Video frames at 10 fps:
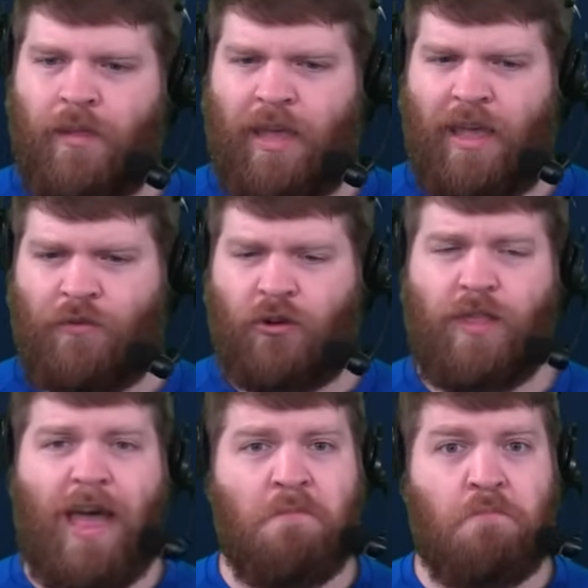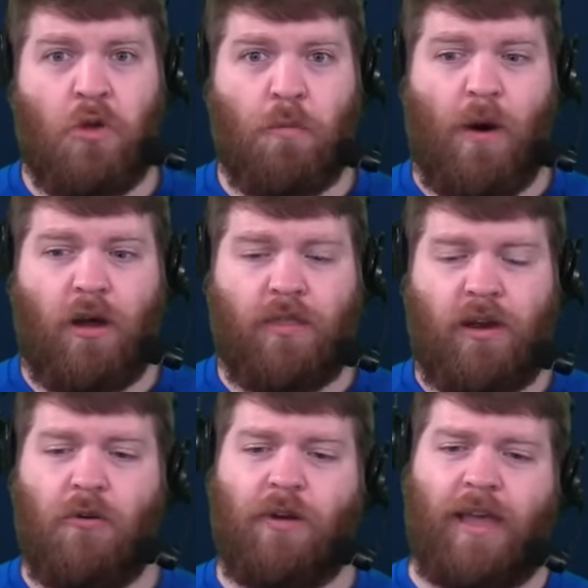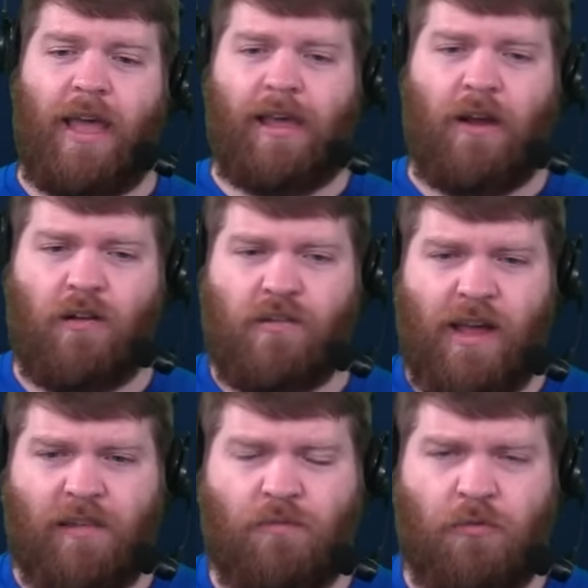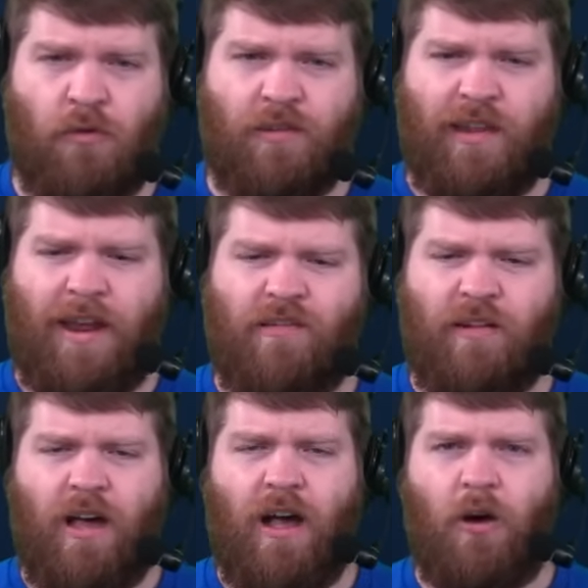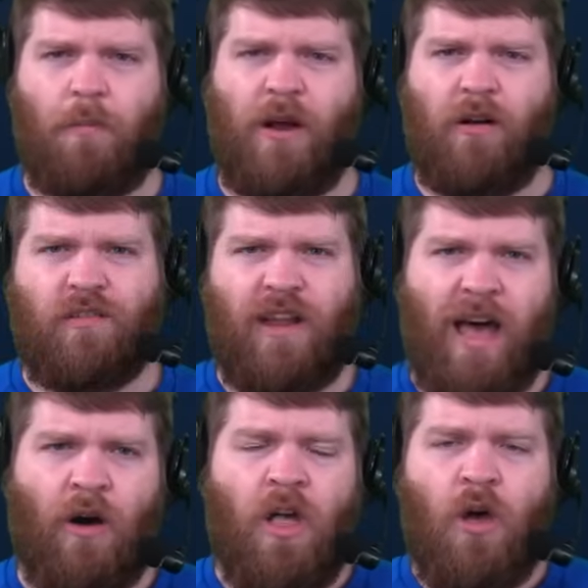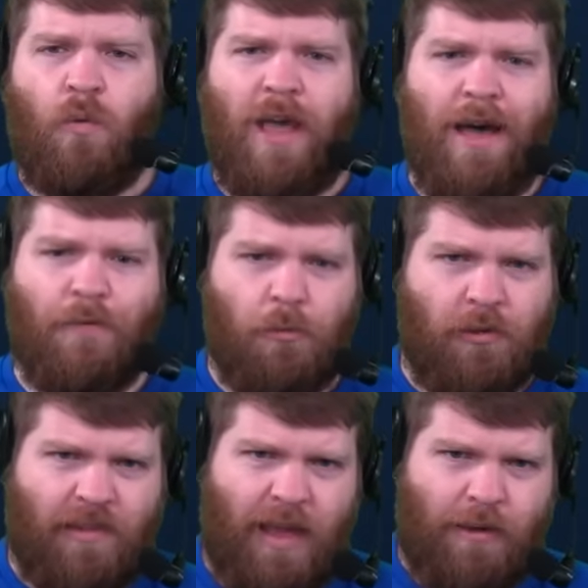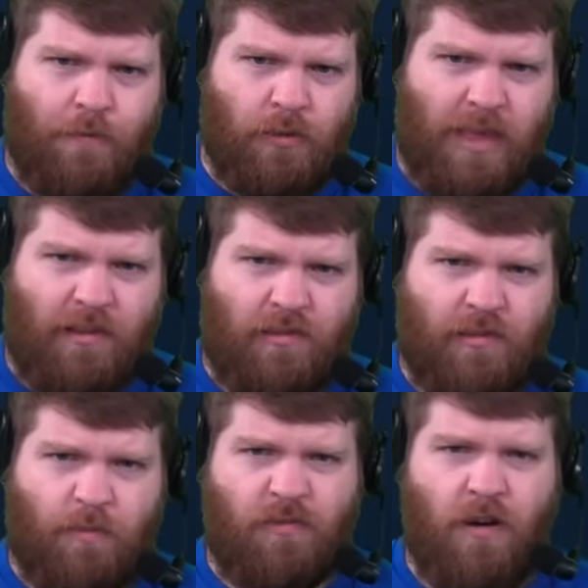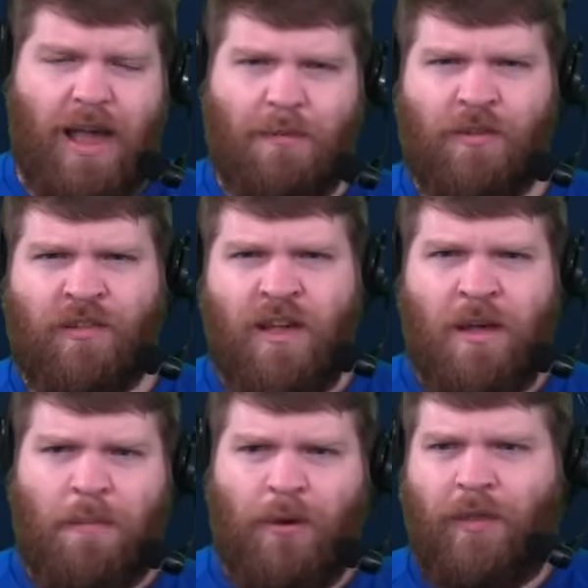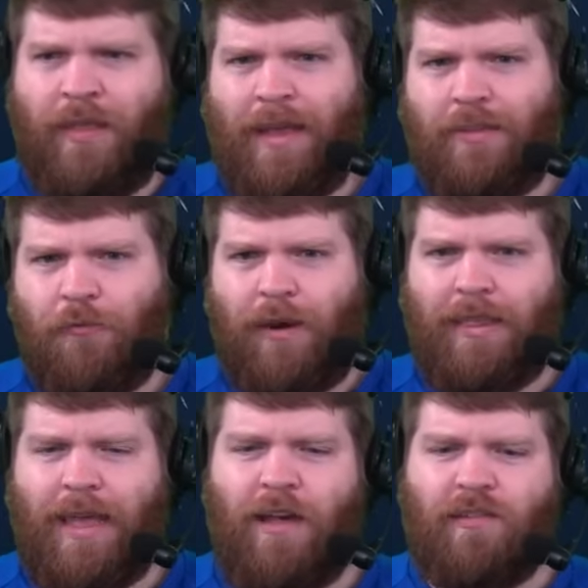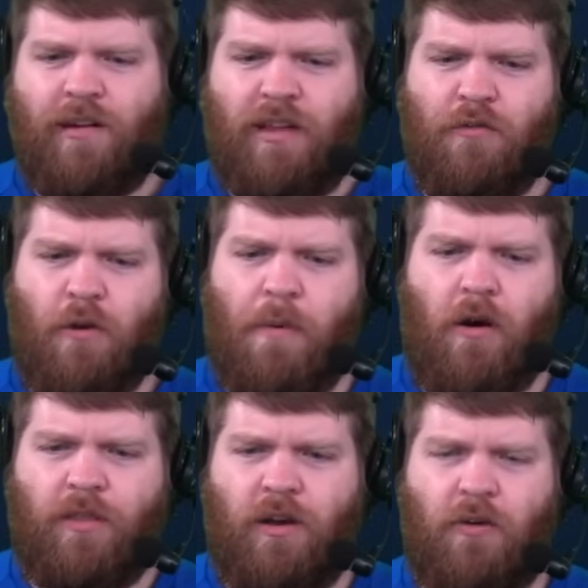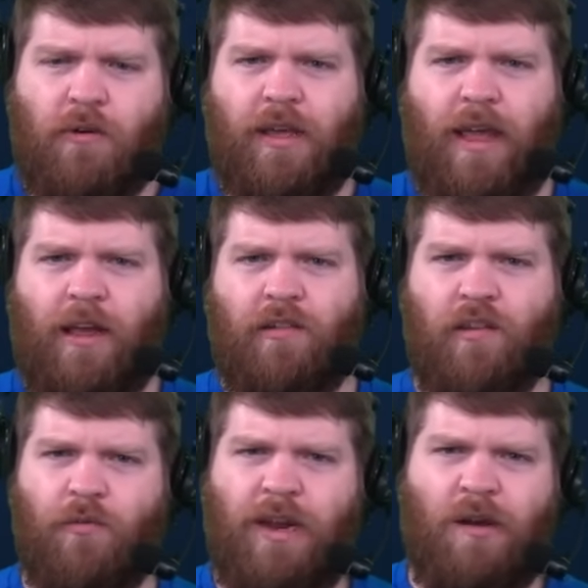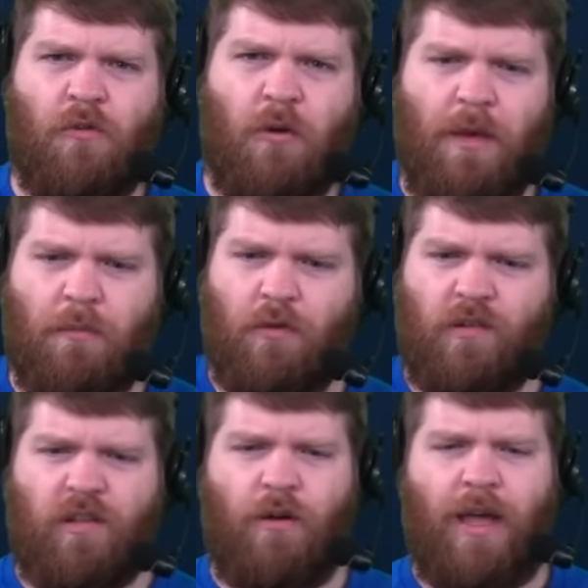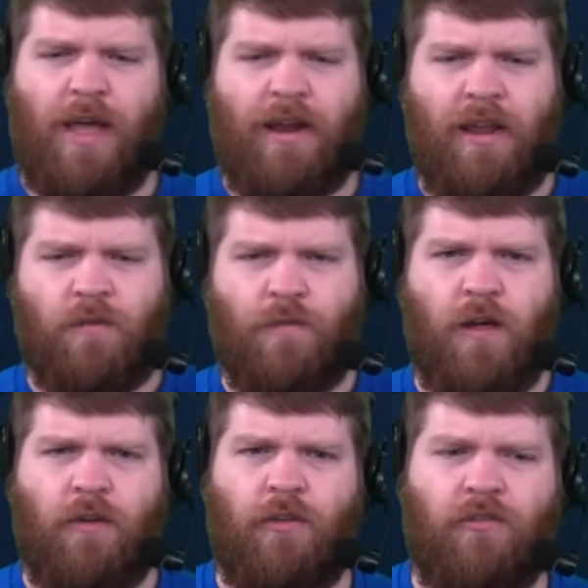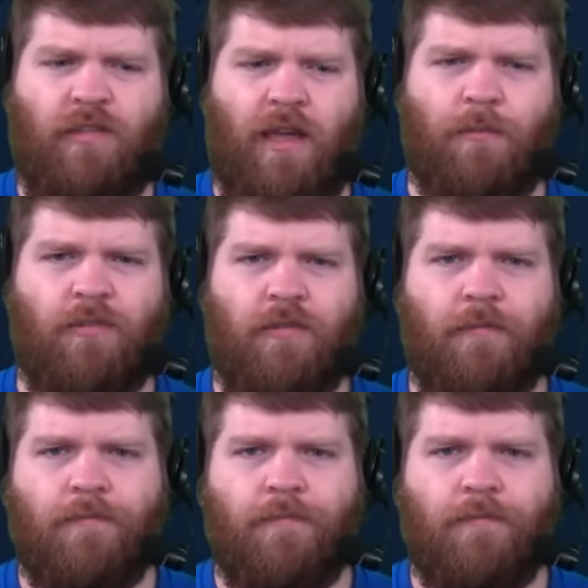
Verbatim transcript: If you do that, you're part of the Noti gang here at Chat Sports and at Chicago Bears Now. We have almost 94,000 subscribers, but only like 20,000 of you are part of the Noti gang, so we need more members. Go ahead and follow those steps.